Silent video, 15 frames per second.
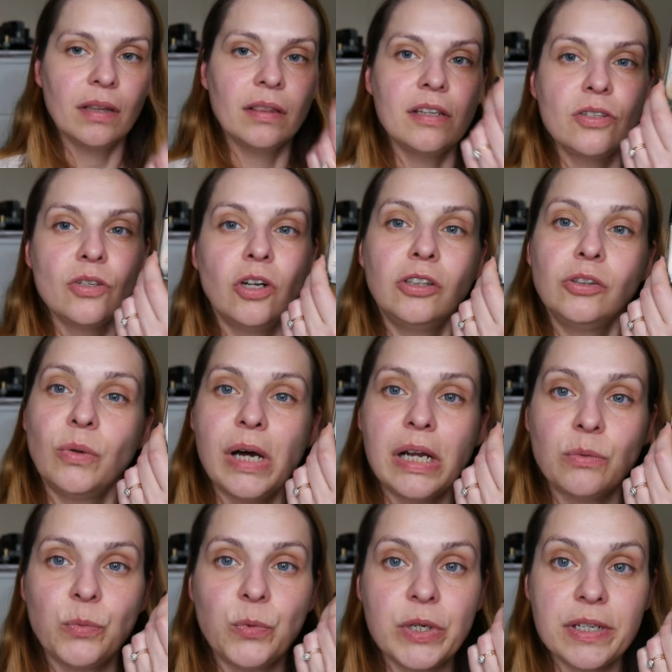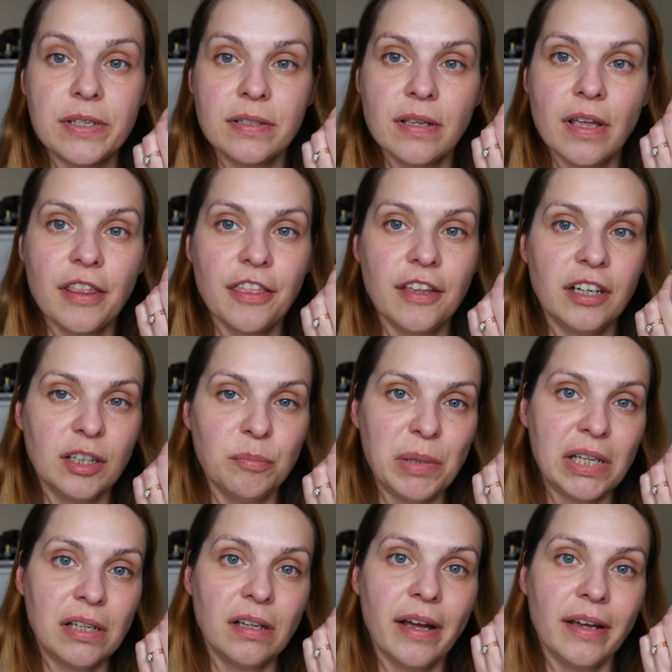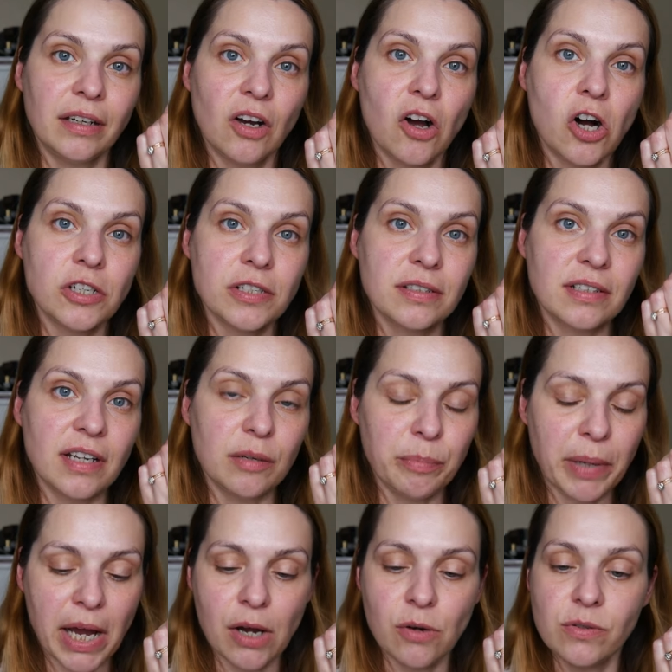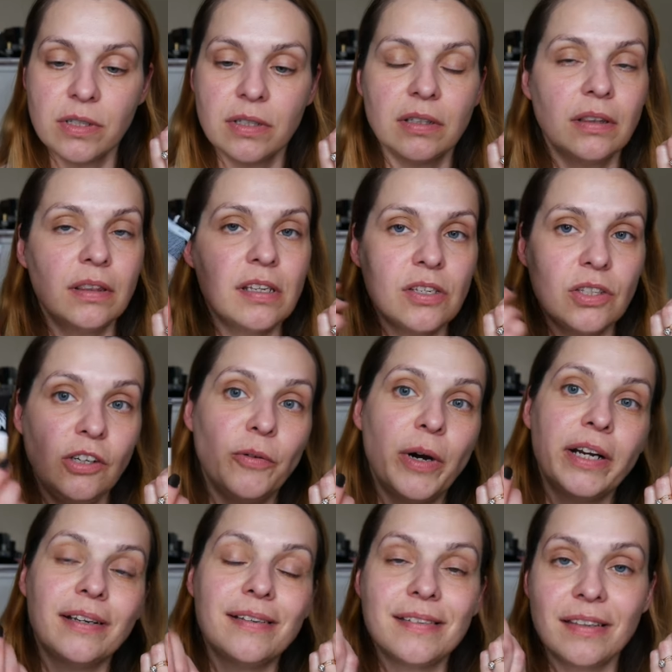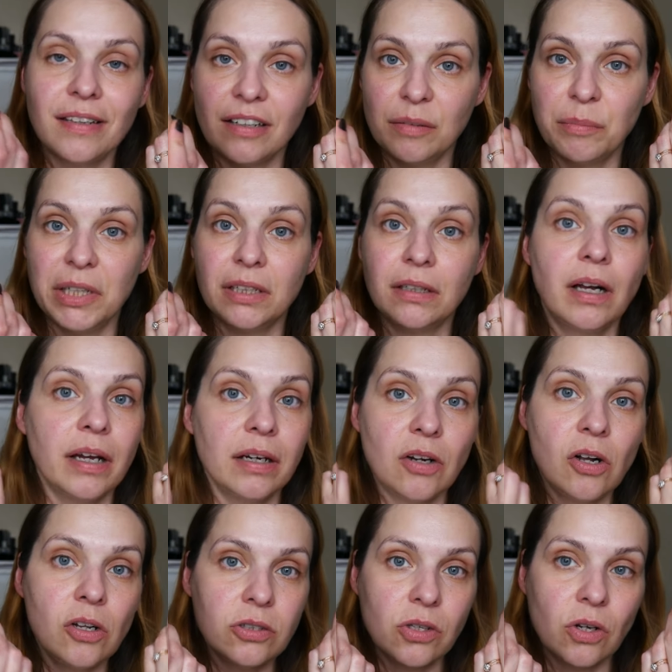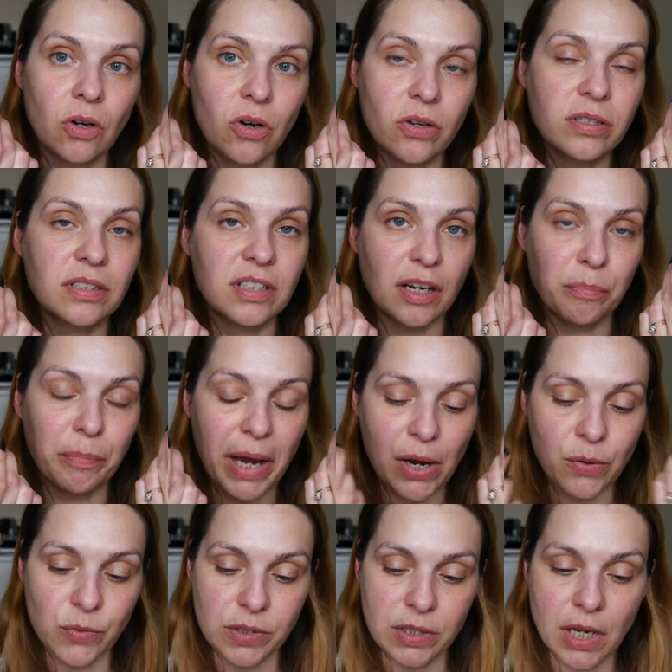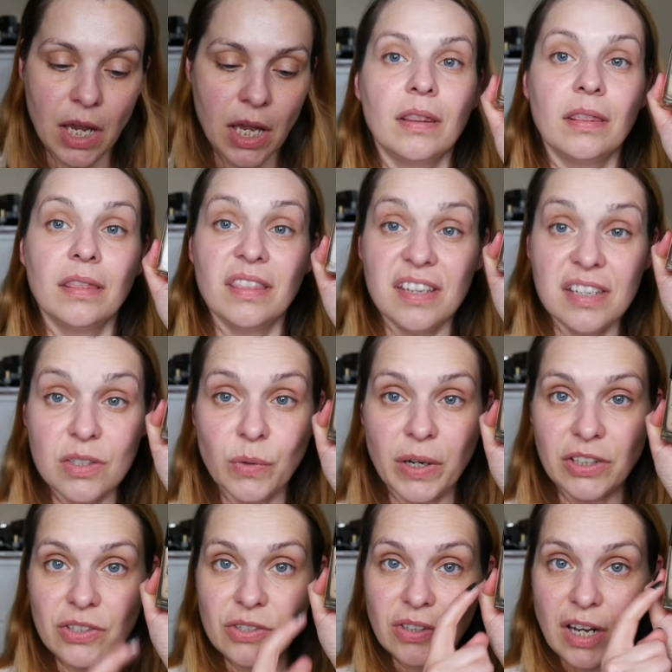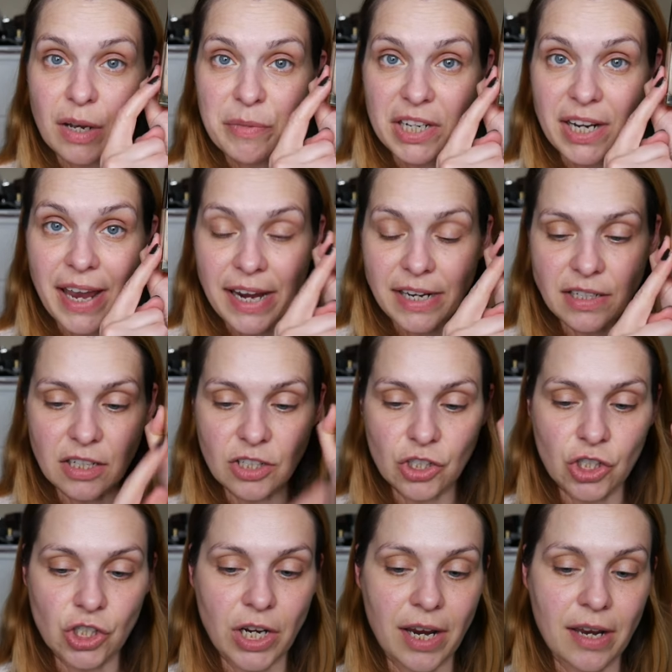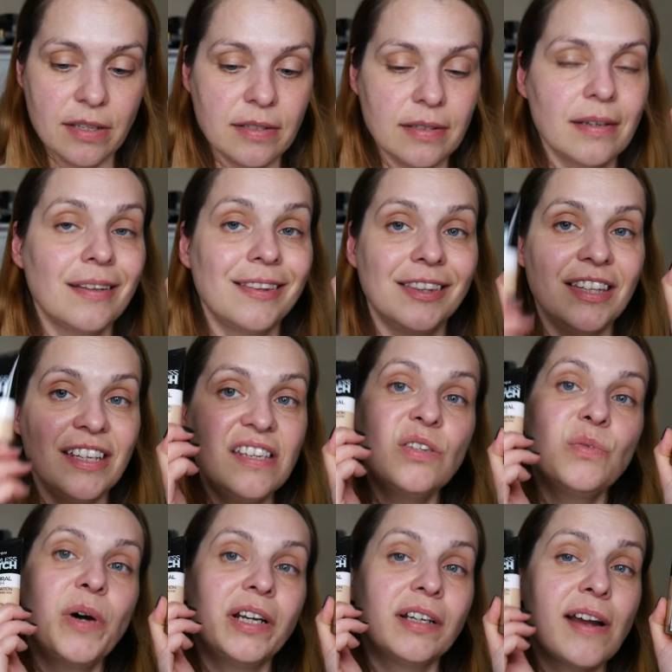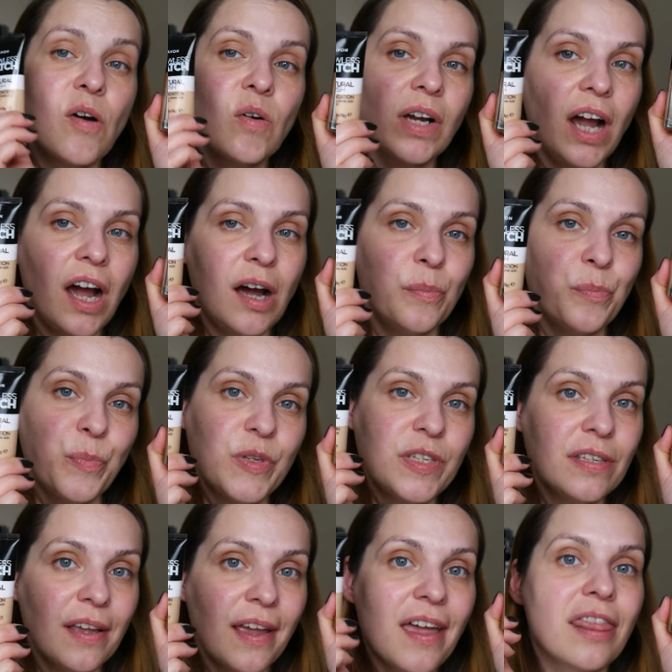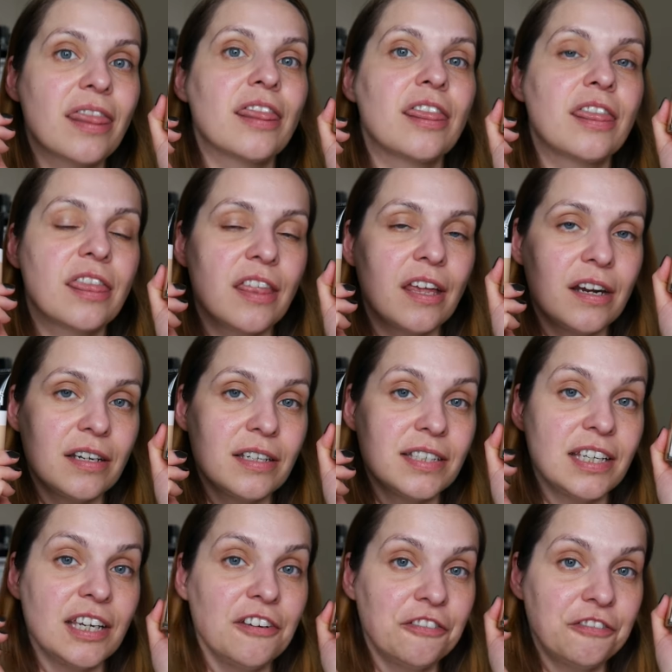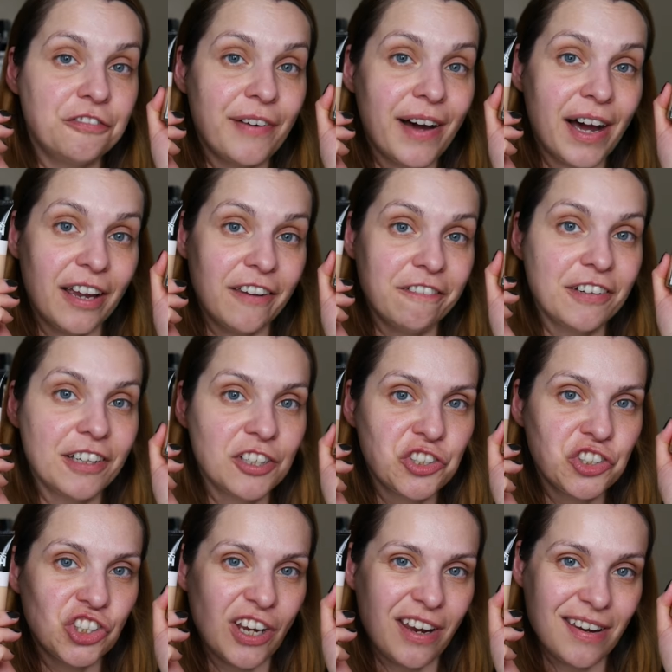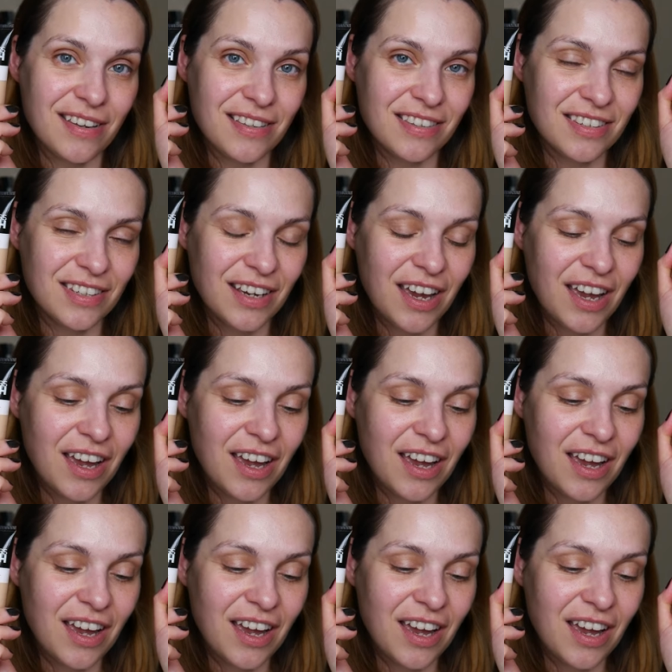This old one was 30ml and it costs £10. This new one is 30ml and also costs £10. This one used to come in 18 shades. This one now comes in 35 shades.